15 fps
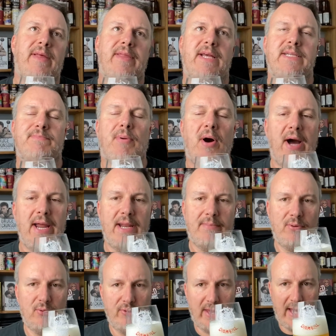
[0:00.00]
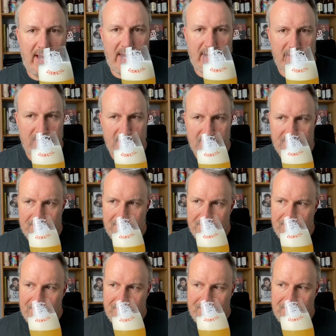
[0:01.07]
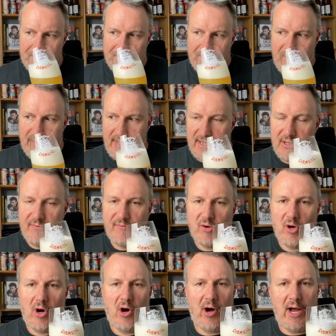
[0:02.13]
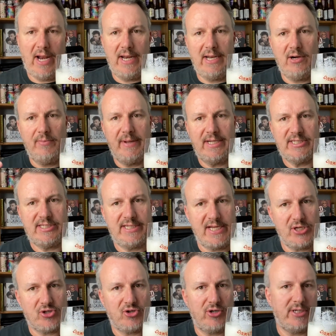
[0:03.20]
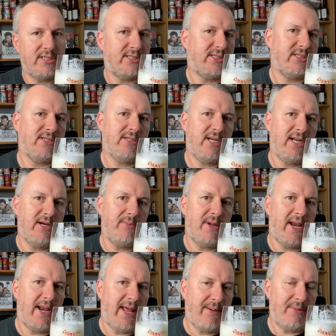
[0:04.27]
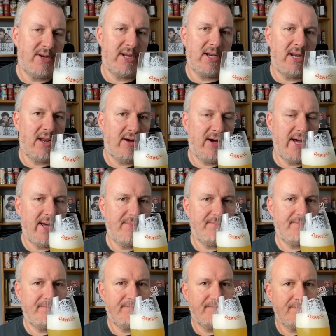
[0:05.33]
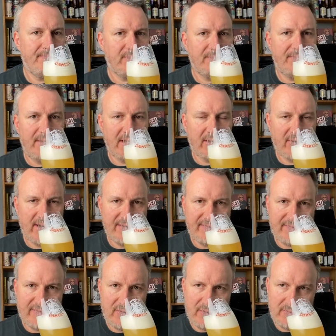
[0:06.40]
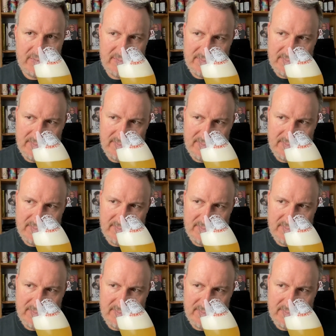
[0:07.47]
pineapple there, and then you've got a little bit of citrus, a little bit of lemon and lime, a bit of grapefruit.